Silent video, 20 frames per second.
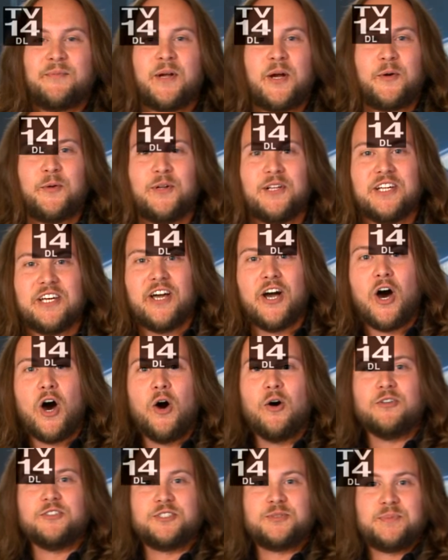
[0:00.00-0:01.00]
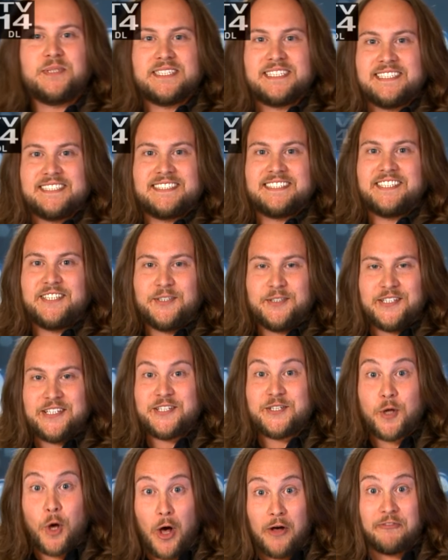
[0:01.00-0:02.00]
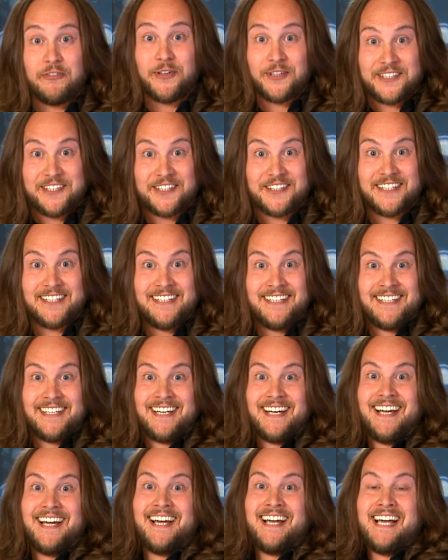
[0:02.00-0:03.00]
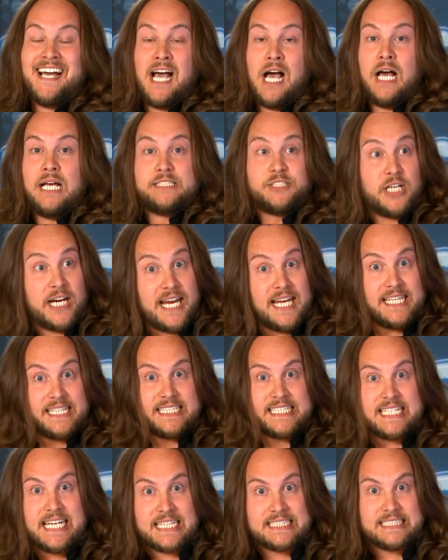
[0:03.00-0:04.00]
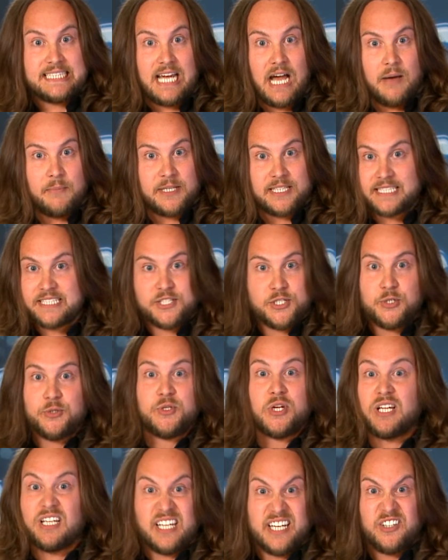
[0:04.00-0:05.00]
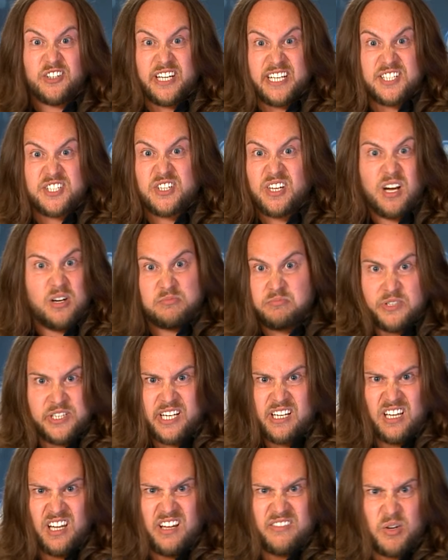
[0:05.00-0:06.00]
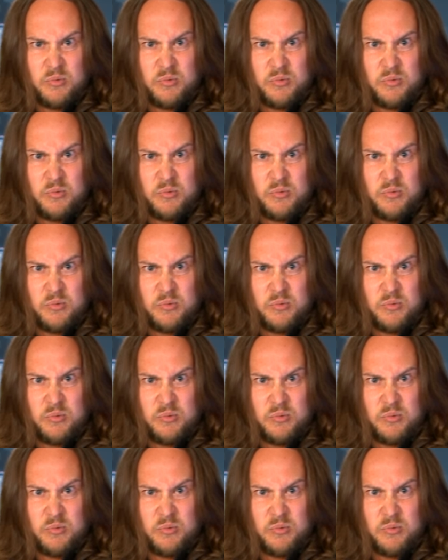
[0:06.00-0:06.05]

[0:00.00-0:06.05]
not really a host, but the security is awful here. Check out this next comic. This dude's hilarious, though. You're gonna love